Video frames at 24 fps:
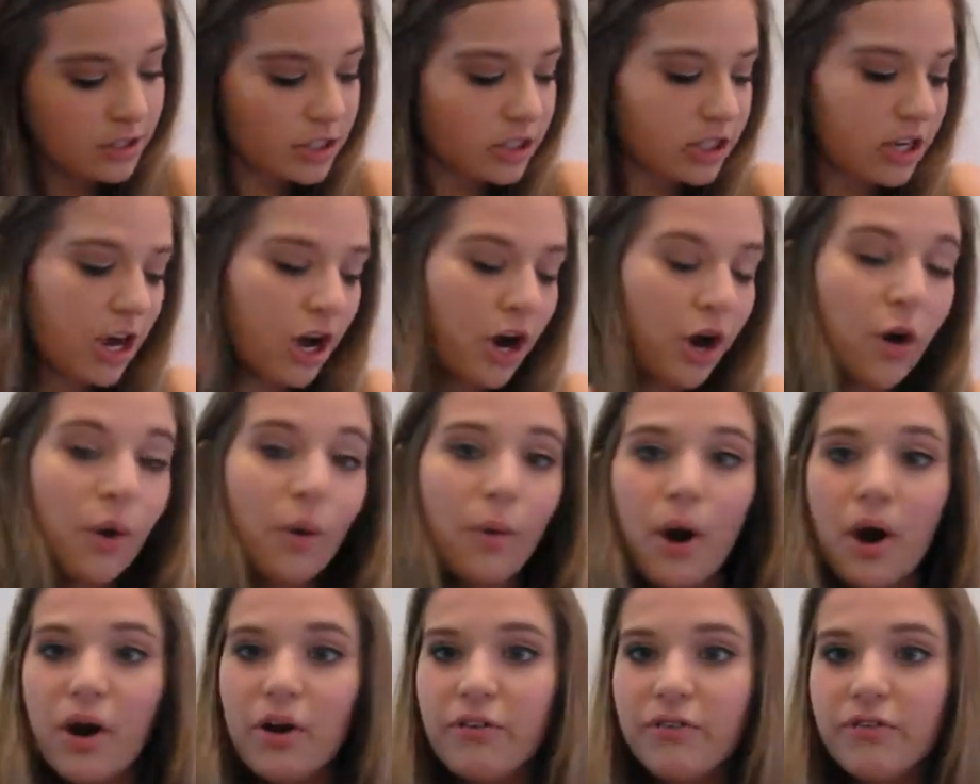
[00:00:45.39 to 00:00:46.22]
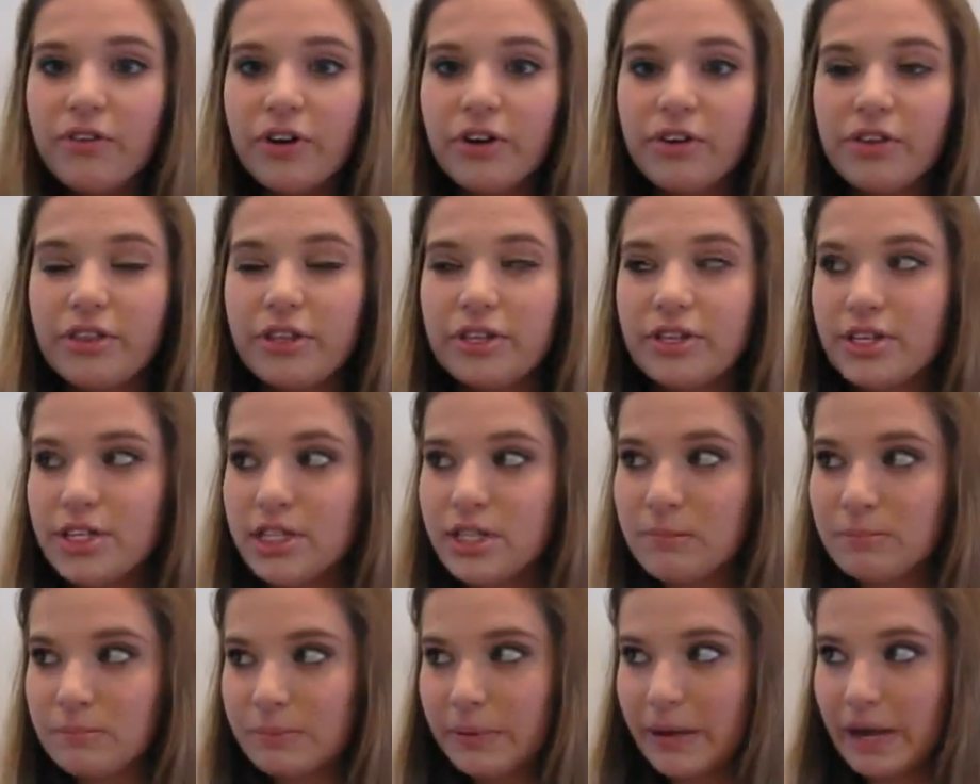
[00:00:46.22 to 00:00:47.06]
So over
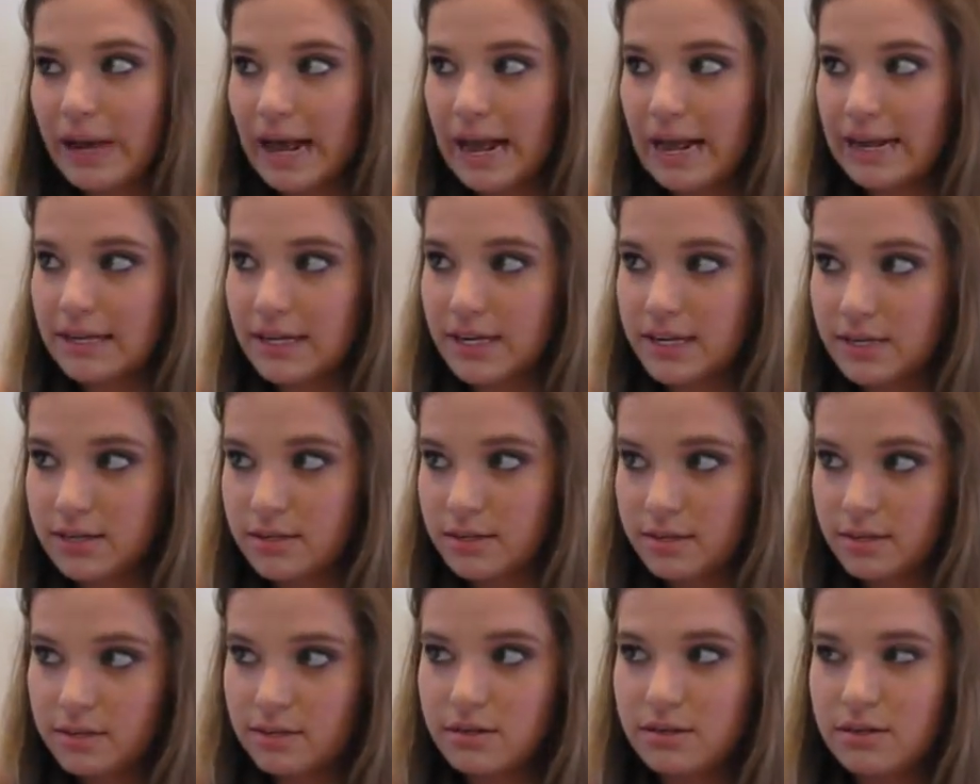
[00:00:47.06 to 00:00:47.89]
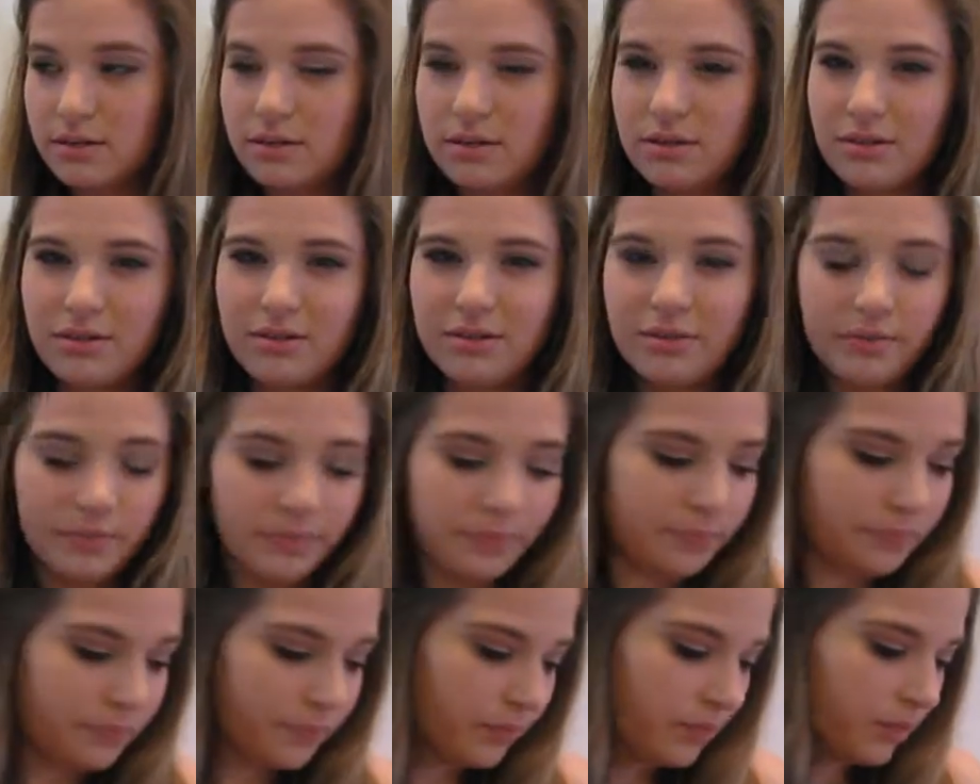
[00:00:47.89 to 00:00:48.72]
this past
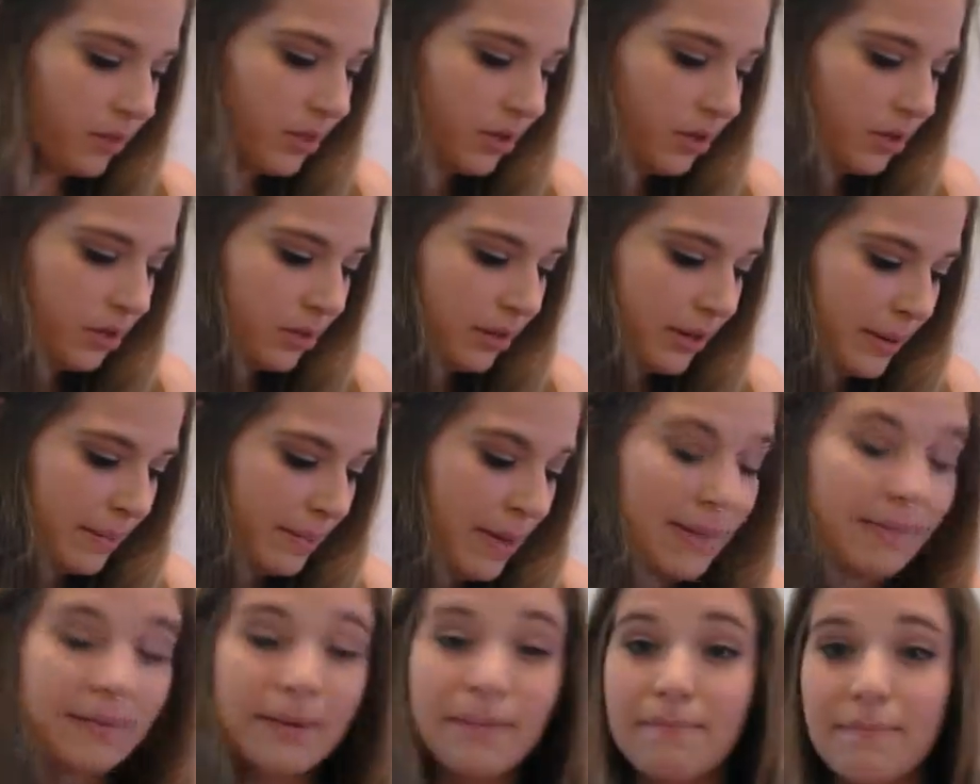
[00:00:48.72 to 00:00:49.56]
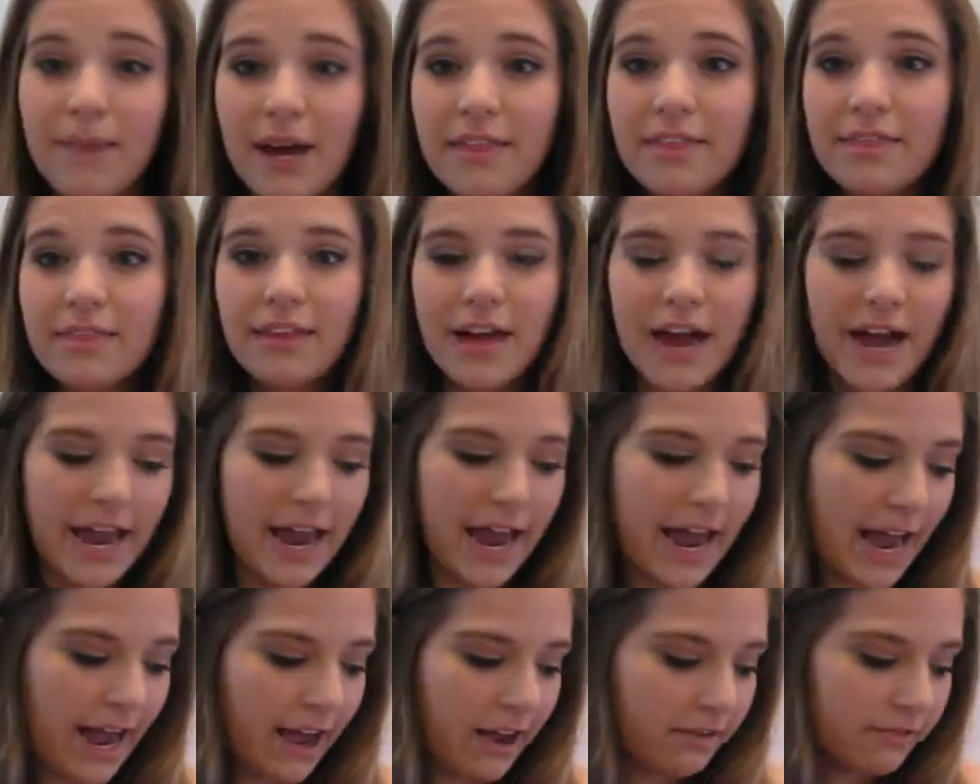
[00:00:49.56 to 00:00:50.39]
maybe month, I
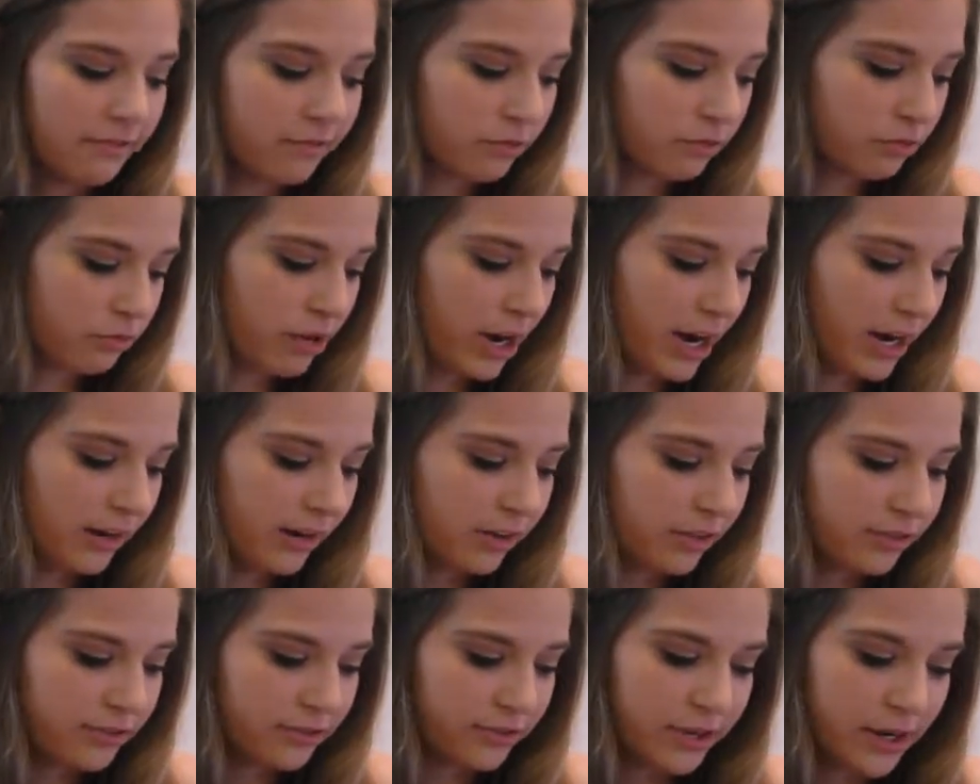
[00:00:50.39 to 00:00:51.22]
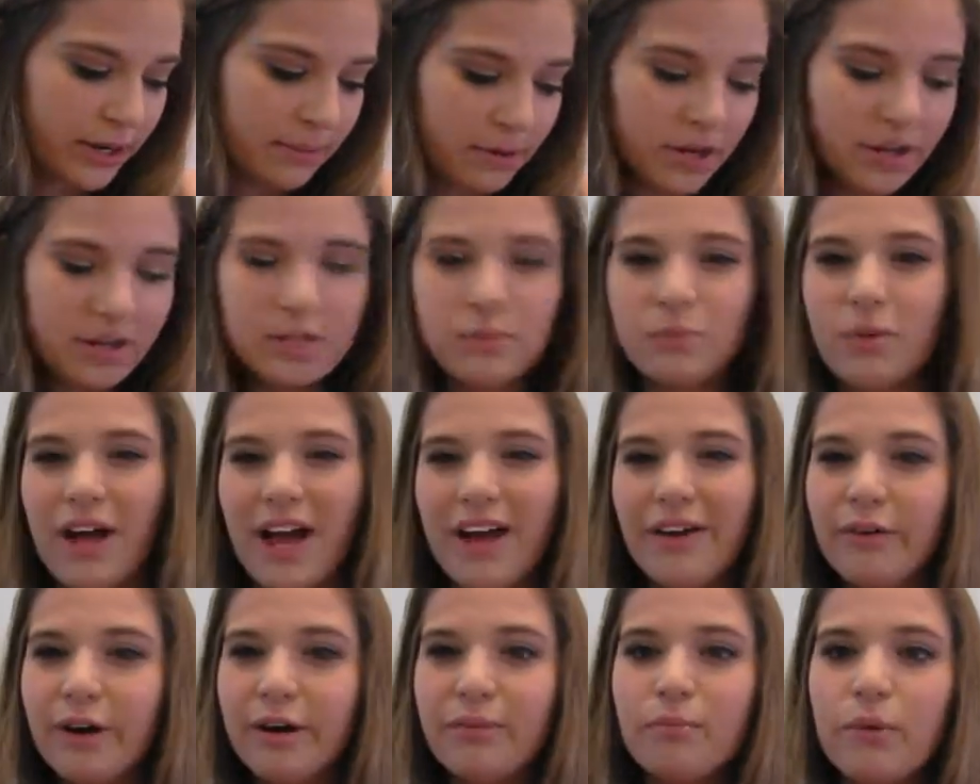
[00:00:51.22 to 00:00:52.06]
have read 3 books. Well,
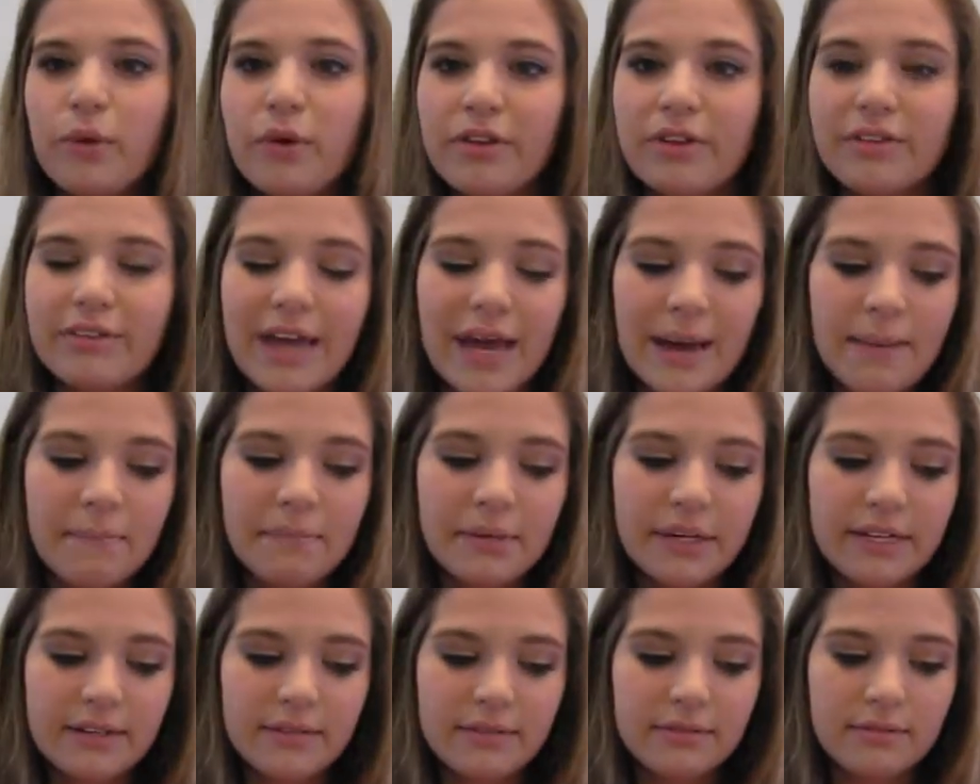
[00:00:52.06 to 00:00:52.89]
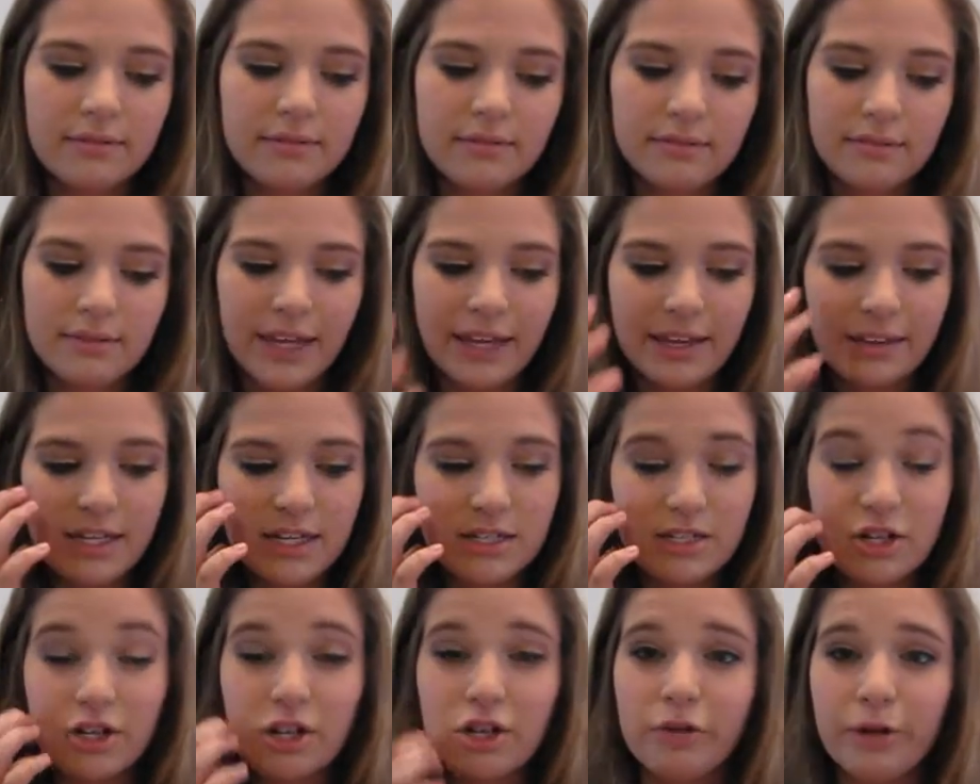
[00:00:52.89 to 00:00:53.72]
I read more than that, but
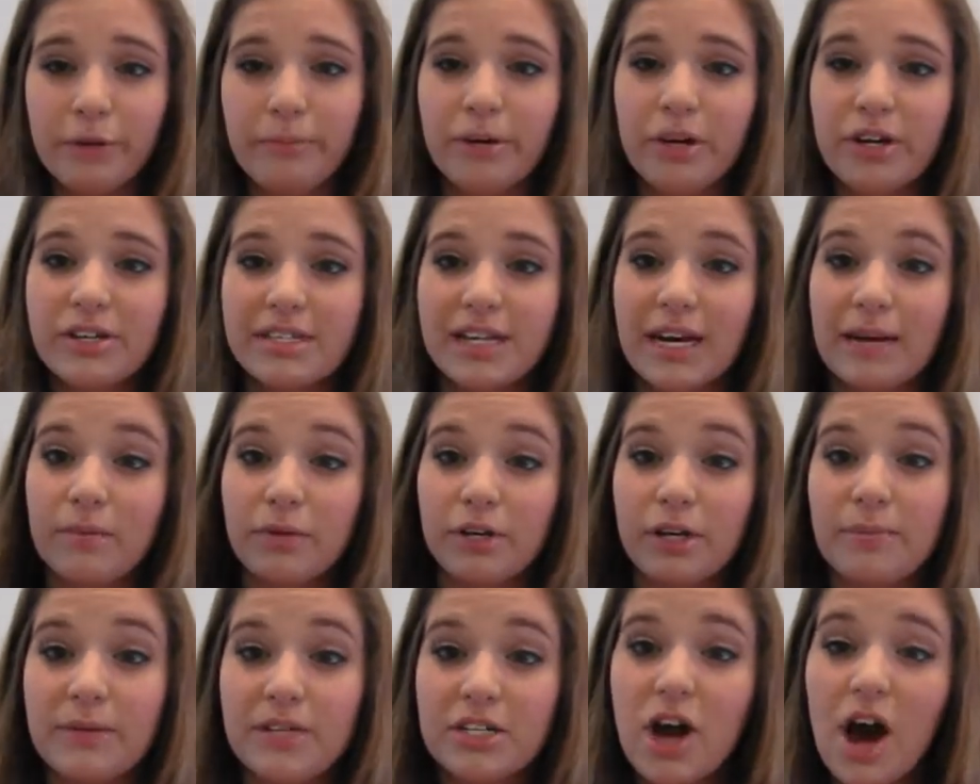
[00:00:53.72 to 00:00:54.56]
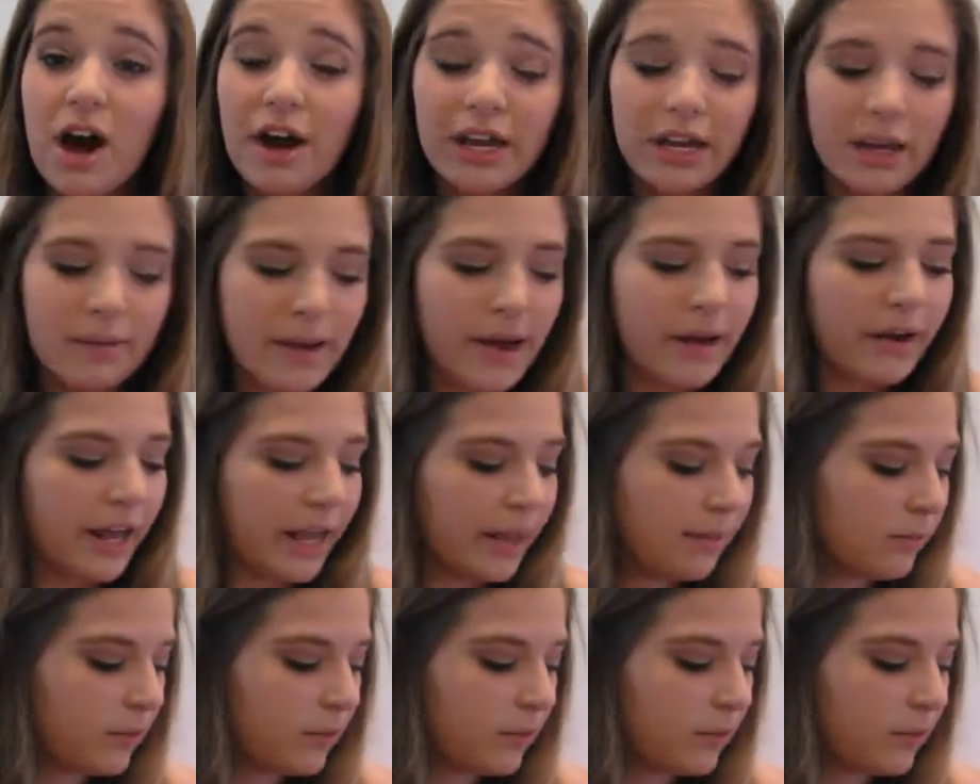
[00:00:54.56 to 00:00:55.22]
these are the 3 books that I'm going to be talking about.